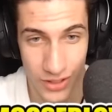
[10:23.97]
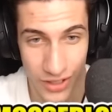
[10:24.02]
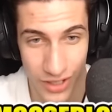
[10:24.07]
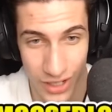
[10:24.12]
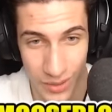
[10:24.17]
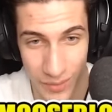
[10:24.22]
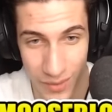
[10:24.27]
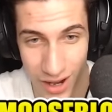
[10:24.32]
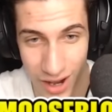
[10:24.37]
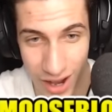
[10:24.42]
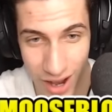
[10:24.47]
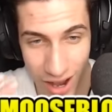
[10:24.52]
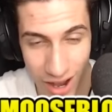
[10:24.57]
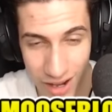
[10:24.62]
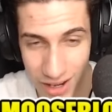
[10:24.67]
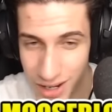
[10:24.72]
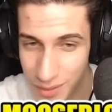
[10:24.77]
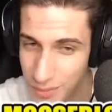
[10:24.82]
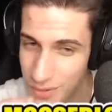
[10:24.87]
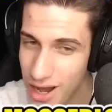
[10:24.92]
Come
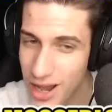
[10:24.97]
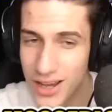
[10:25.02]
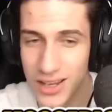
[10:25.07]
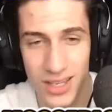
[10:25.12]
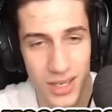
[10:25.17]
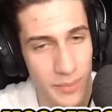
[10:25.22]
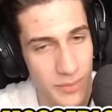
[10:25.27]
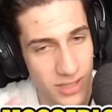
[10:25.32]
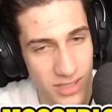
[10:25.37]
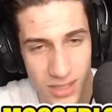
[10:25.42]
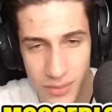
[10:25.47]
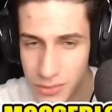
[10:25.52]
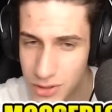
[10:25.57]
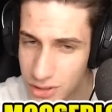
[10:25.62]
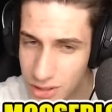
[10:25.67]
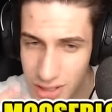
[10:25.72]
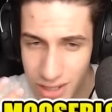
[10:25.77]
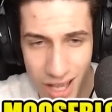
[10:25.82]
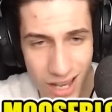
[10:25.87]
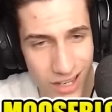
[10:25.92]
on, come on, give me some
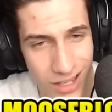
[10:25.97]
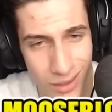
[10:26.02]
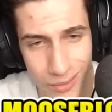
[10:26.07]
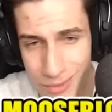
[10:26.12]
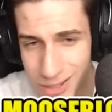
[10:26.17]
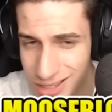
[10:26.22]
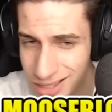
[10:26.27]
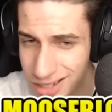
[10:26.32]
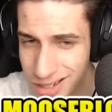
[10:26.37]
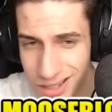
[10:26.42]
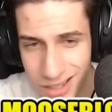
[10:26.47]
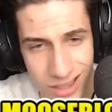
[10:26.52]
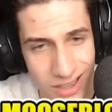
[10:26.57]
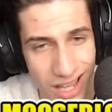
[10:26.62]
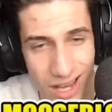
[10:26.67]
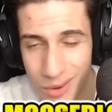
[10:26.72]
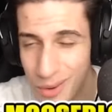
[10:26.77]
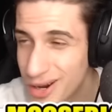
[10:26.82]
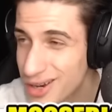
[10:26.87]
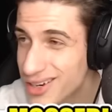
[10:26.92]
good luck, give me some good
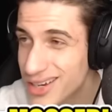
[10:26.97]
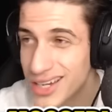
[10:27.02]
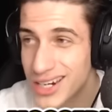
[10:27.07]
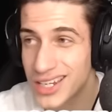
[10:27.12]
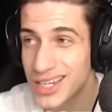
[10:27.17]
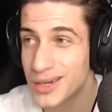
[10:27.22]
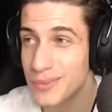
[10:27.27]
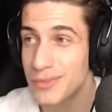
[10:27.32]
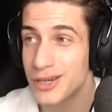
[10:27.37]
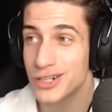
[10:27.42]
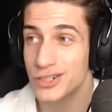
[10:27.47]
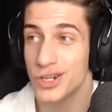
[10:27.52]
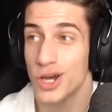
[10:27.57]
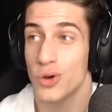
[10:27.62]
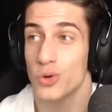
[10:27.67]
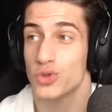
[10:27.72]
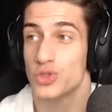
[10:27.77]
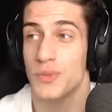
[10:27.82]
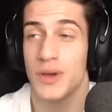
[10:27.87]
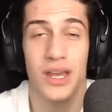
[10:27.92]
luck. Why you gonna give me a
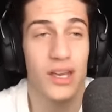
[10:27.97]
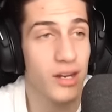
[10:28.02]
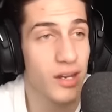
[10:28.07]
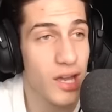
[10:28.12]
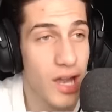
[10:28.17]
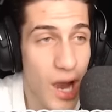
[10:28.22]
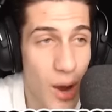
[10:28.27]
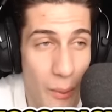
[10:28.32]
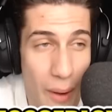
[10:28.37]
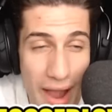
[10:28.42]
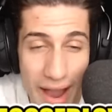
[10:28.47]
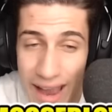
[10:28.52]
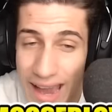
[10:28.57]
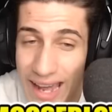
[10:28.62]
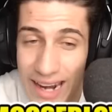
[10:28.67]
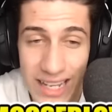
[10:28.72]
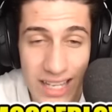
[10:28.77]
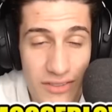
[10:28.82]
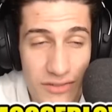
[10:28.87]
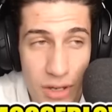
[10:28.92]
doge, man? Why I
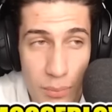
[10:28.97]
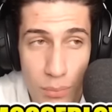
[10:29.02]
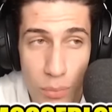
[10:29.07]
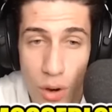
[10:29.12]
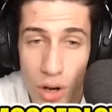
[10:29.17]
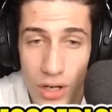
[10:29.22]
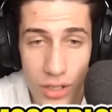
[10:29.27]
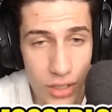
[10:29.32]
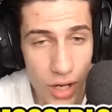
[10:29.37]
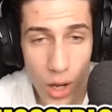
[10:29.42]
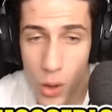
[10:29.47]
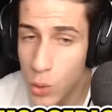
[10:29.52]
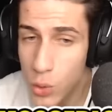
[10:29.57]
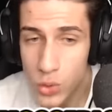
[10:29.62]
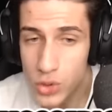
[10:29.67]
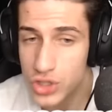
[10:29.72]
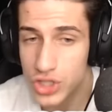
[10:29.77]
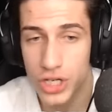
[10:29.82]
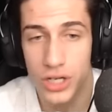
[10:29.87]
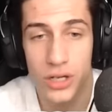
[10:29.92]
gotta give you a board
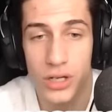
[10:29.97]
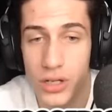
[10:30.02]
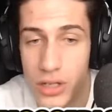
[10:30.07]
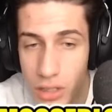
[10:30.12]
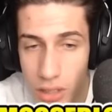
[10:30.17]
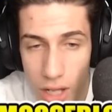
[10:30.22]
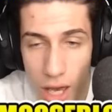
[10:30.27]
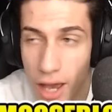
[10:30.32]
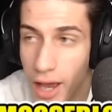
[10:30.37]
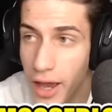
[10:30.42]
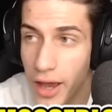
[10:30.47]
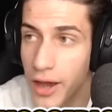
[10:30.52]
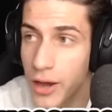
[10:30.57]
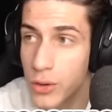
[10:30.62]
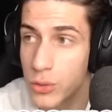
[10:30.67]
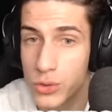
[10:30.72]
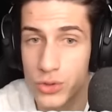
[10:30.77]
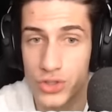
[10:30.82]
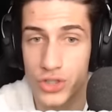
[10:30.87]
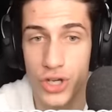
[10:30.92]
doge?
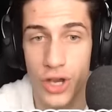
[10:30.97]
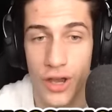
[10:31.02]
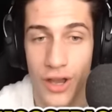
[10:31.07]
Doge.